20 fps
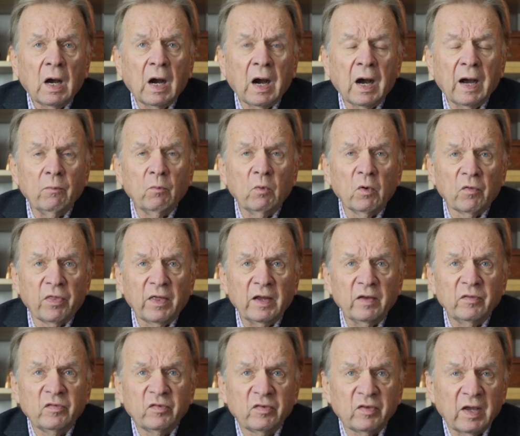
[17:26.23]
I will
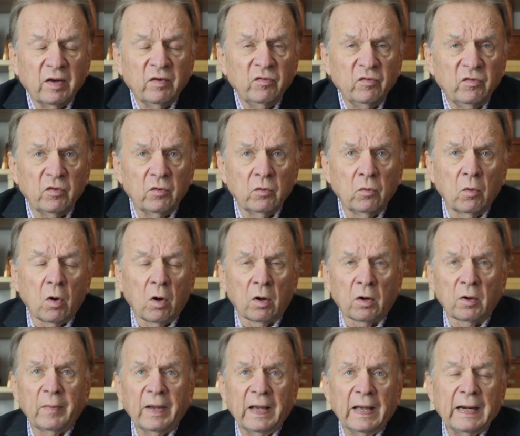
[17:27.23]
then send you
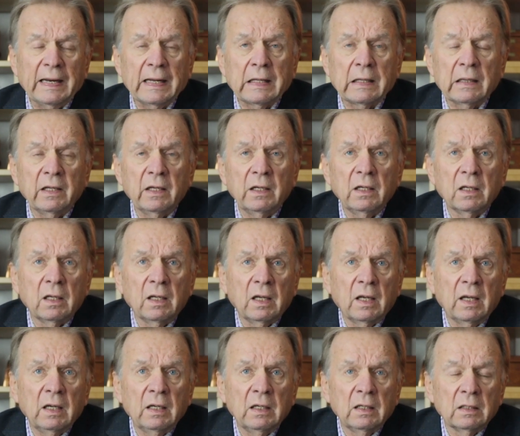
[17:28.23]
automatically
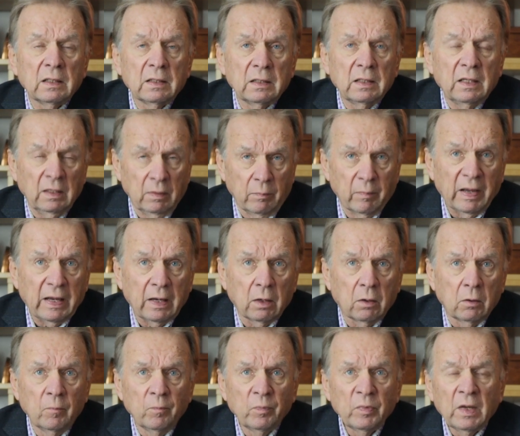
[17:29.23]
a
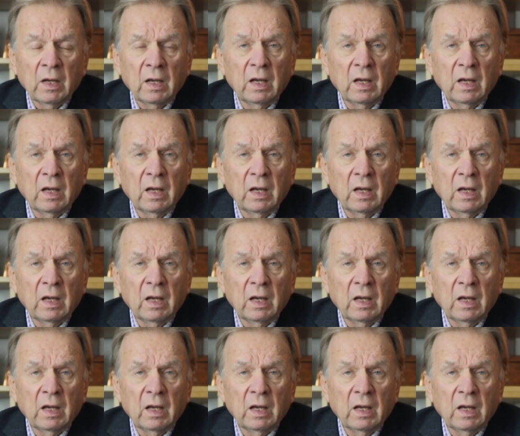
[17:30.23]
email,